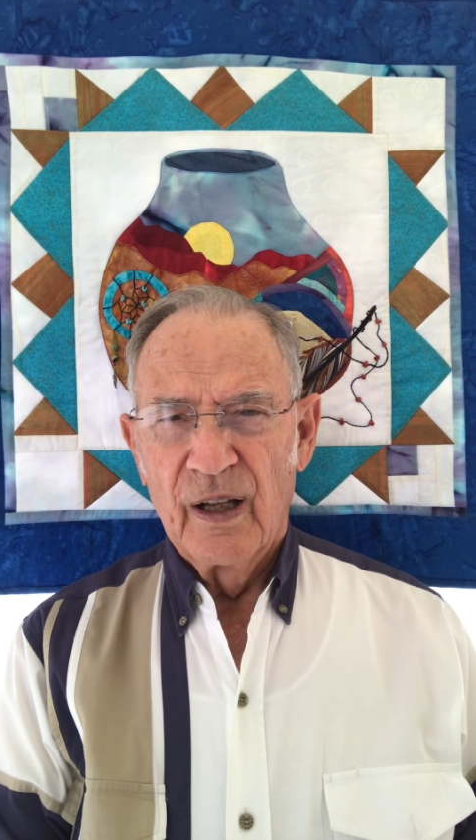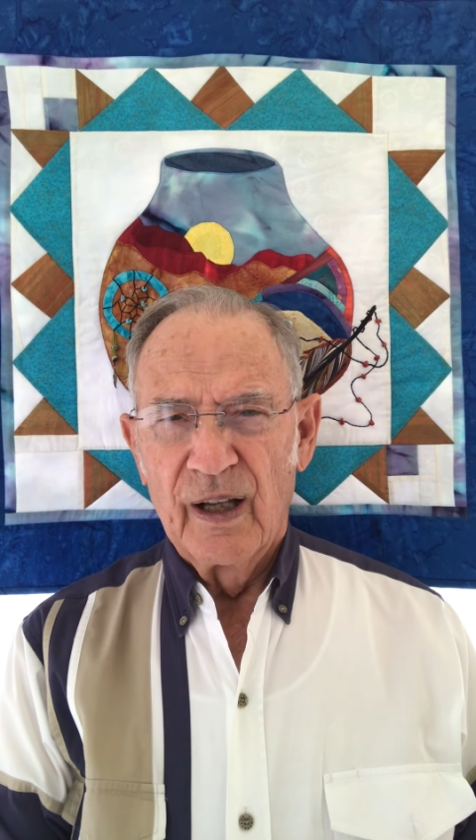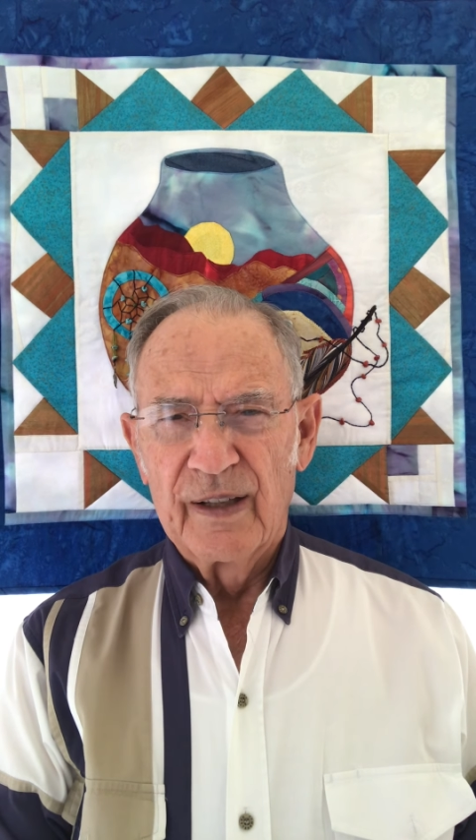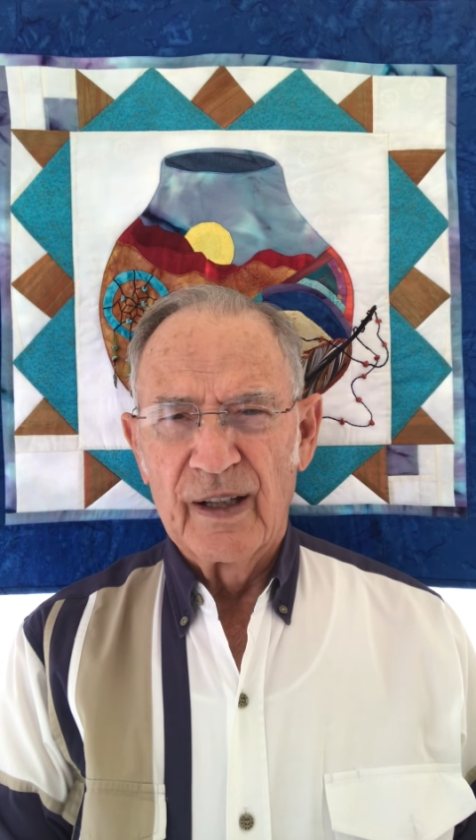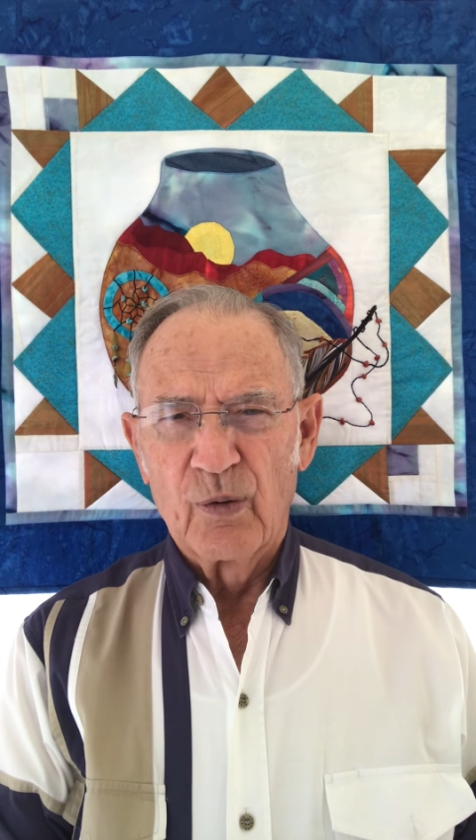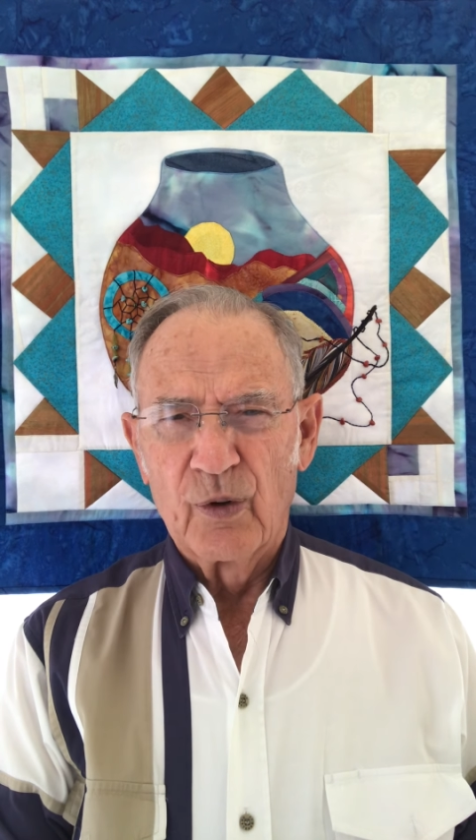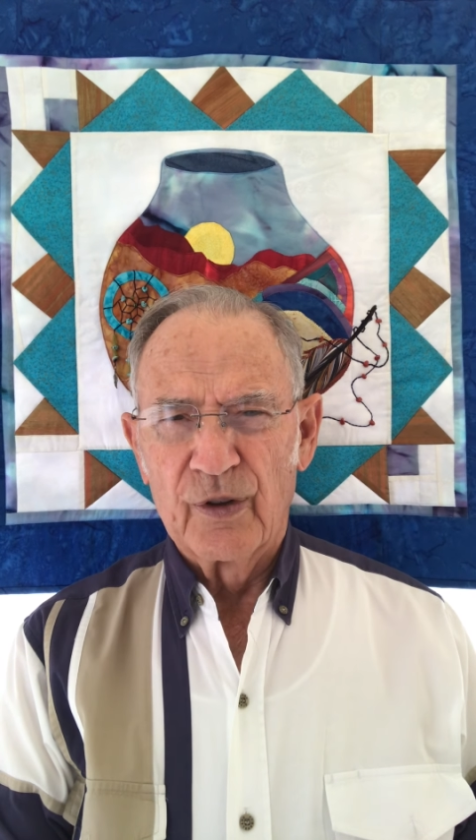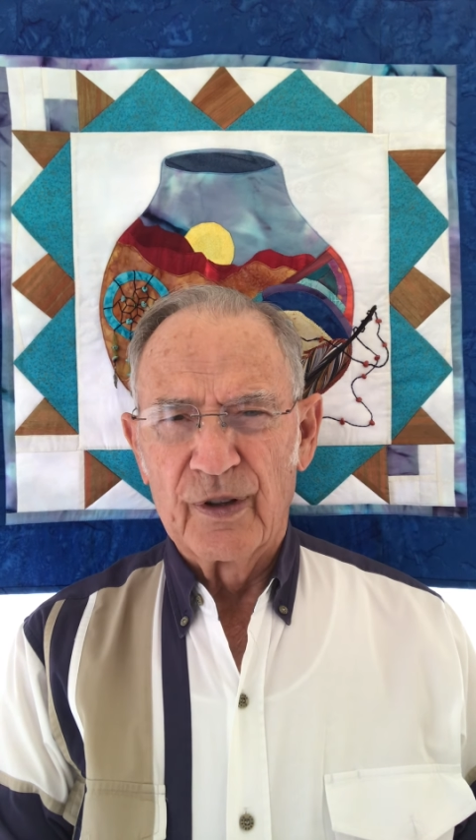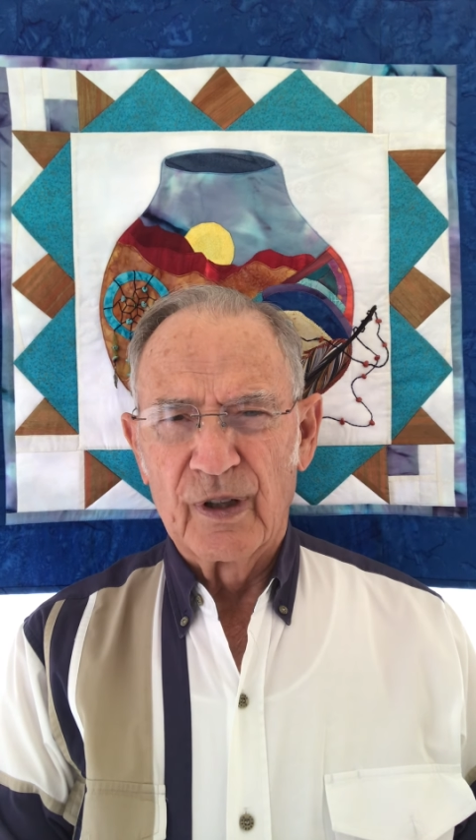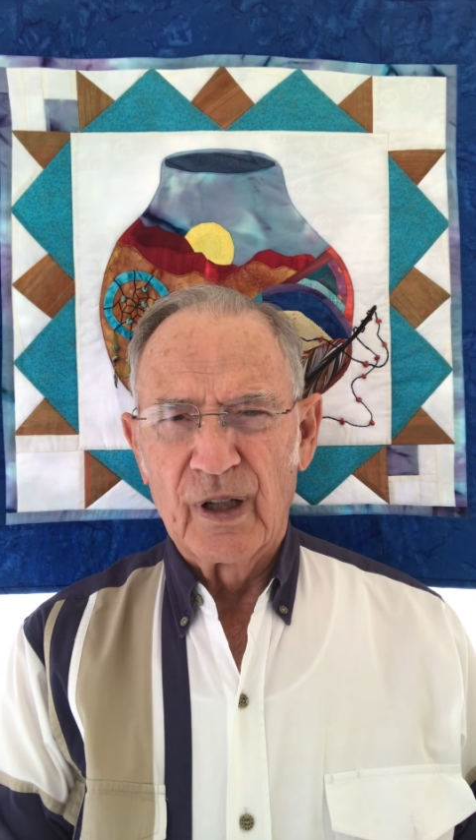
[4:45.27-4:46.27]
and they
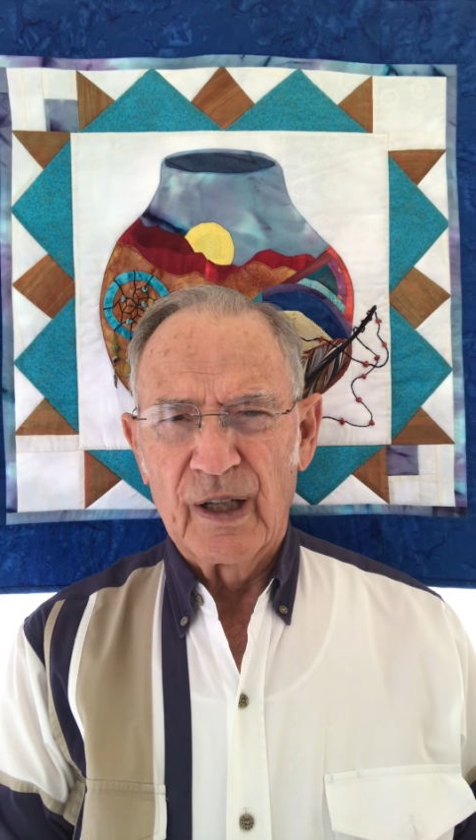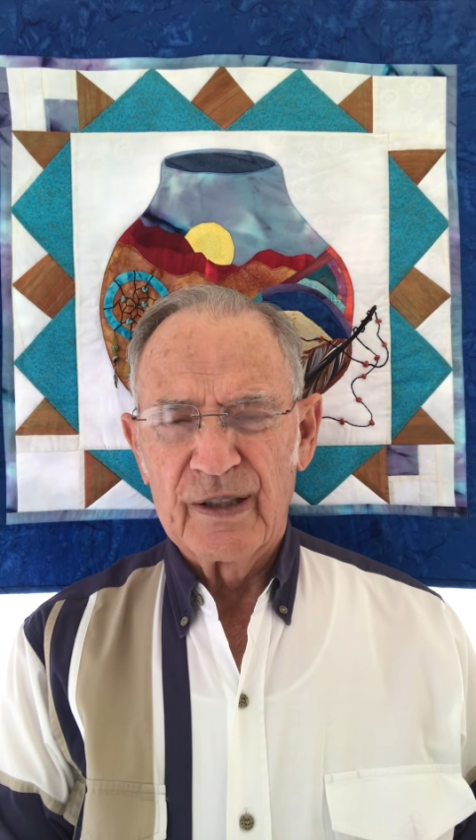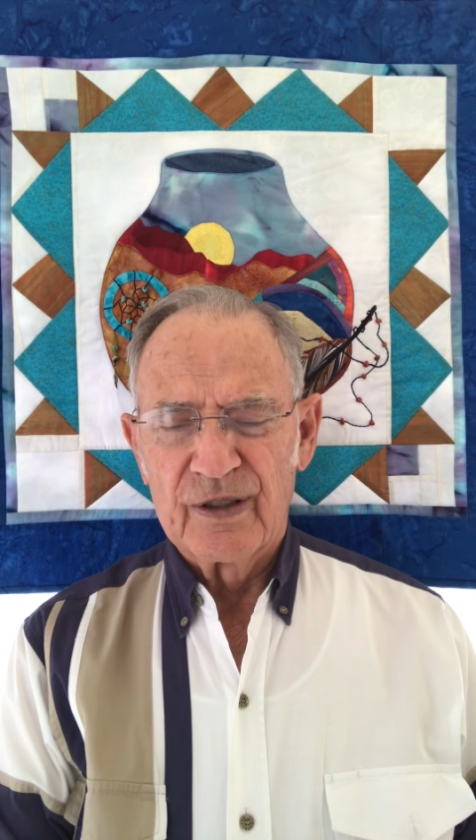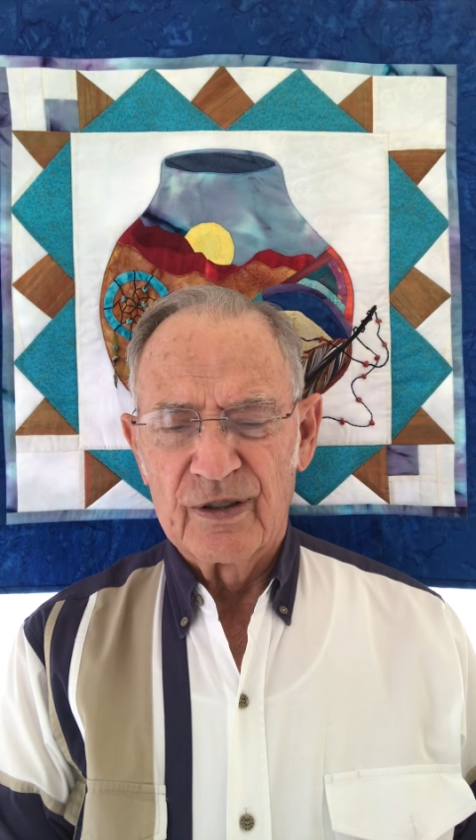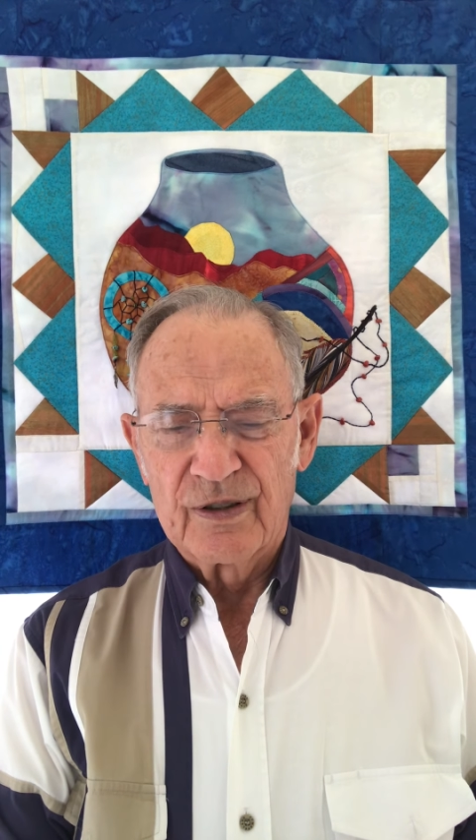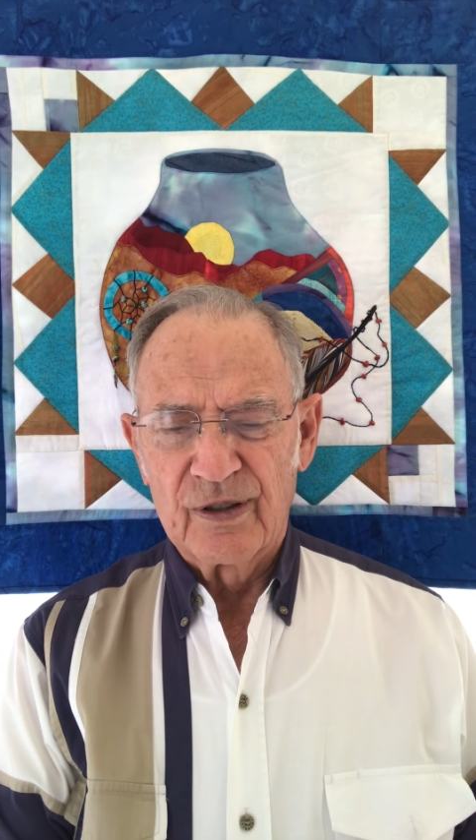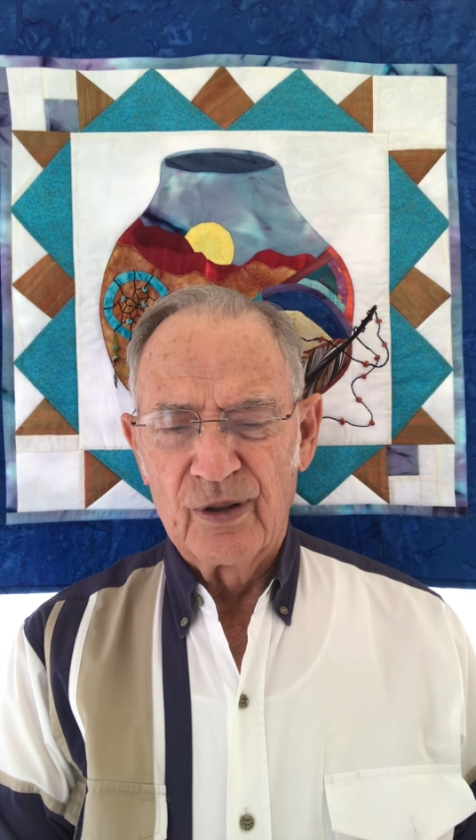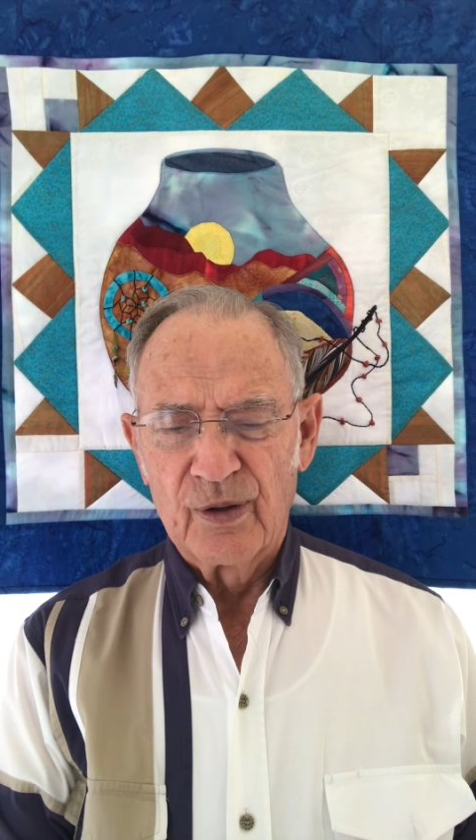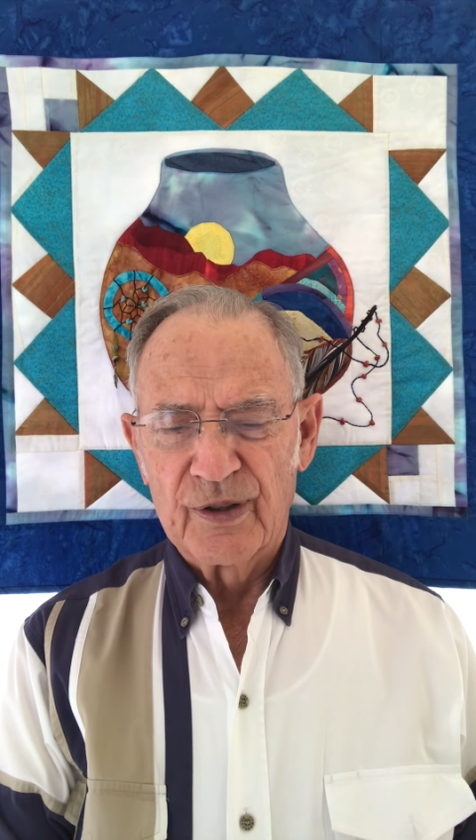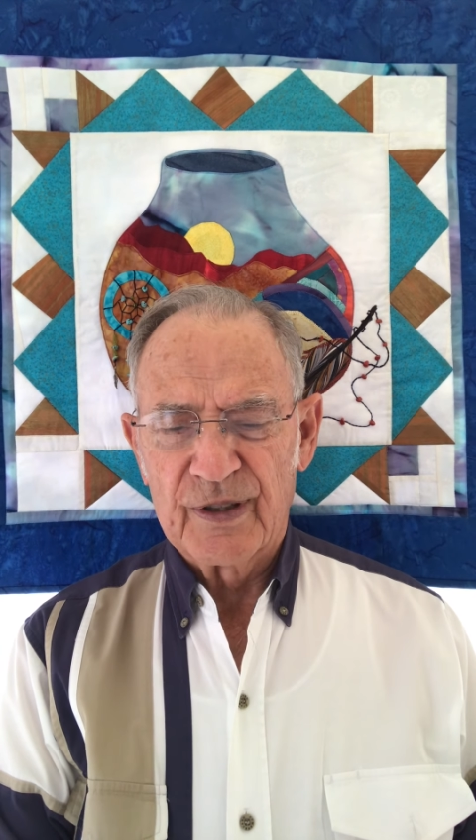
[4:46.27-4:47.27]
wanted the Galatians to
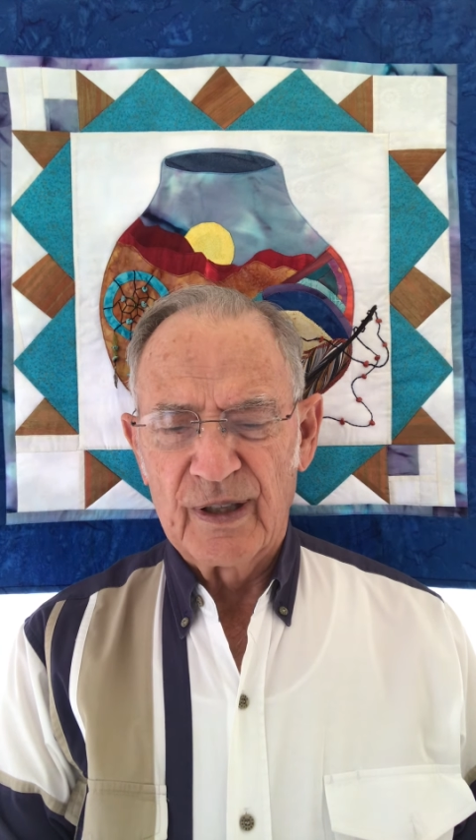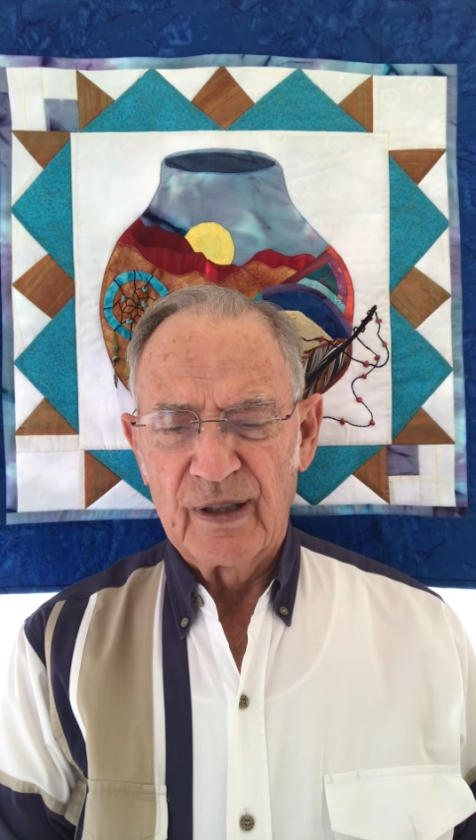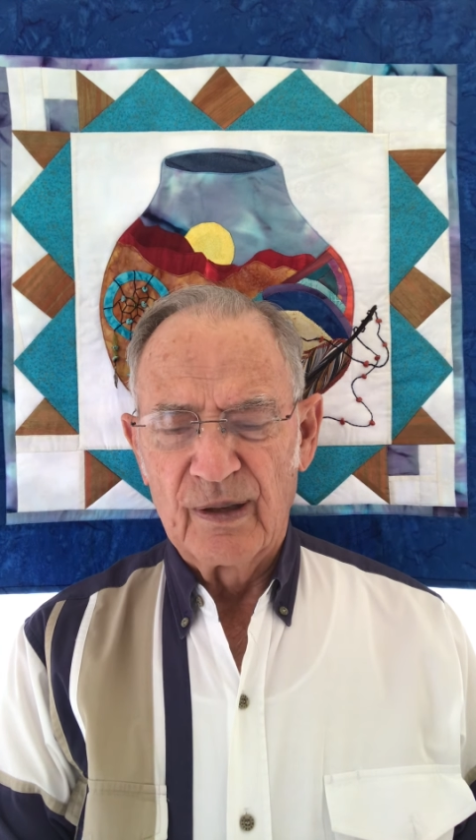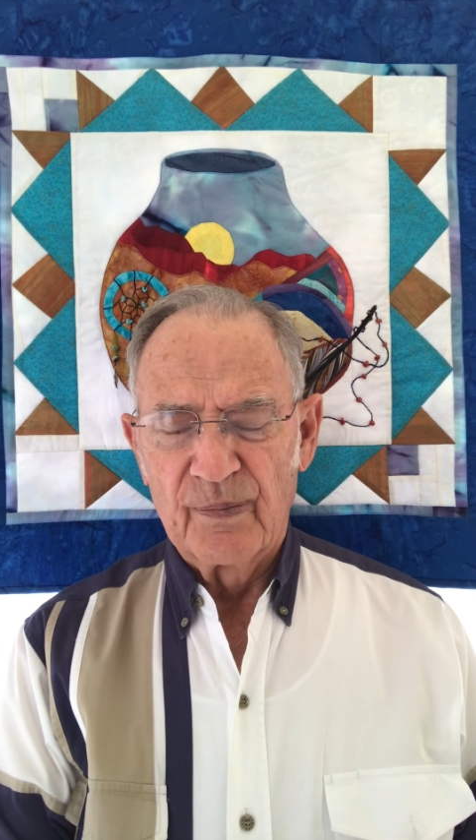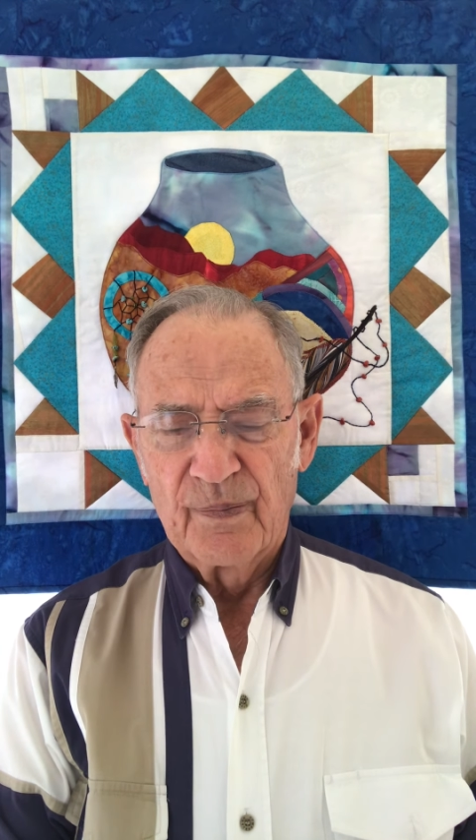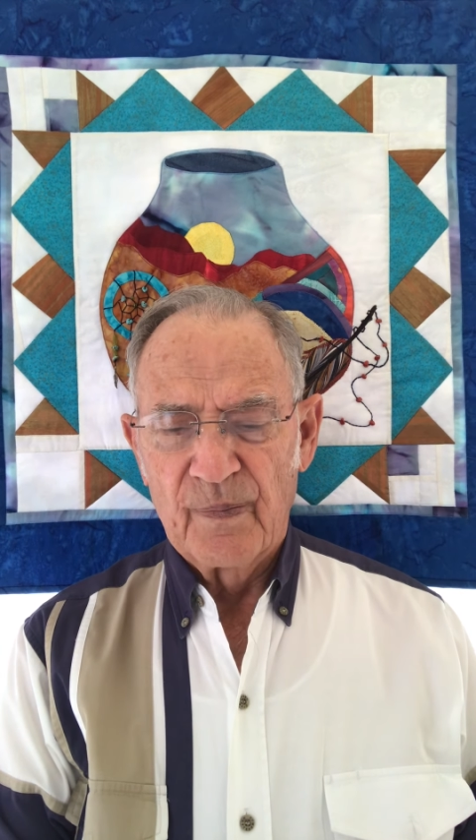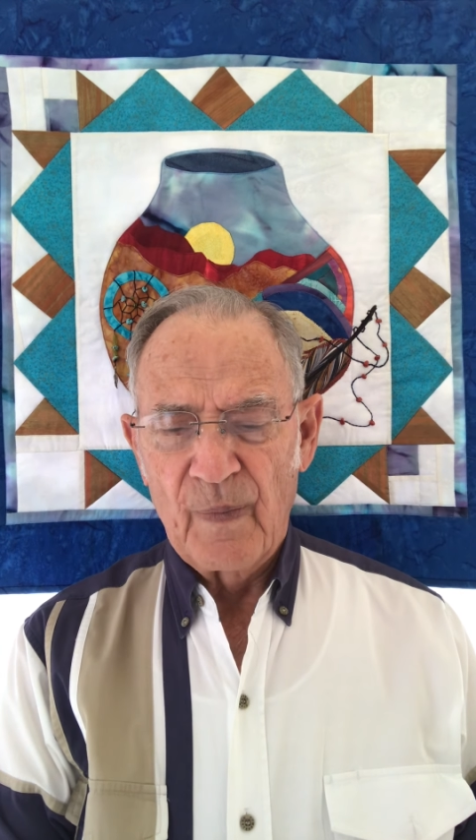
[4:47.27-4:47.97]
do the same,